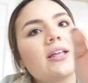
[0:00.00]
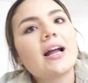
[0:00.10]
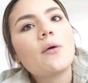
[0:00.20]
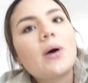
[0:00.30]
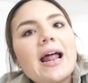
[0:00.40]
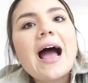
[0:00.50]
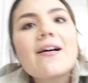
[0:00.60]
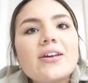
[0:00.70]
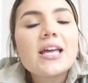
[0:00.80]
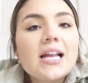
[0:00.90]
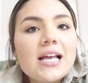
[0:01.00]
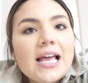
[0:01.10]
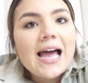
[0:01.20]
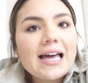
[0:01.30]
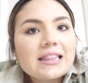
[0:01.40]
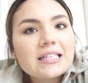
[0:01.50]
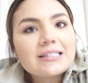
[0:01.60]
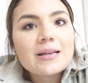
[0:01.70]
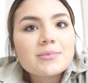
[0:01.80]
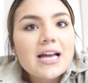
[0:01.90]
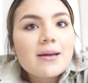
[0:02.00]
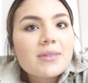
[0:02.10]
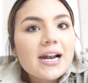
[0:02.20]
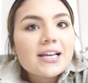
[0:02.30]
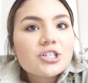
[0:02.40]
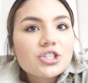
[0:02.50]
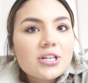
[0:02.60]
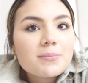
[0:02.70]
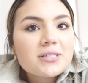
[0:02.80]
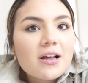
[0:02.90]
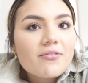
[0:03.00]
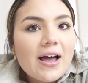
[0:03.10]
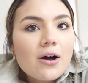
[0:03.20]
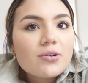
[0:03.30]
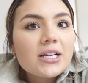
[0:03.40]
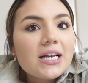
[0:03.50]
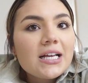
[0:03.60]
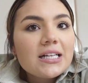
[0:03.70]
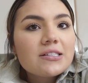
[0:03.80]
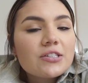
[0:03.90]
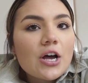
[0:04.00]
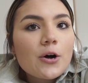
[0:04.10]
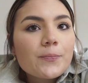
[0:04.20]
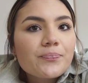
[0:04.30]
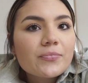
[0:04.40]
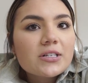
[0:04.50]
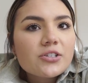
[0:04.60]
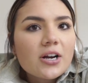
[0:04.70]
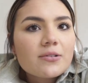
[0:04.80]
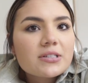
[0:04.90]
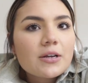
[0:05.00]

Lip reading: Like, I want to have it at the same time that I can ship stuff out. So, sorry, I was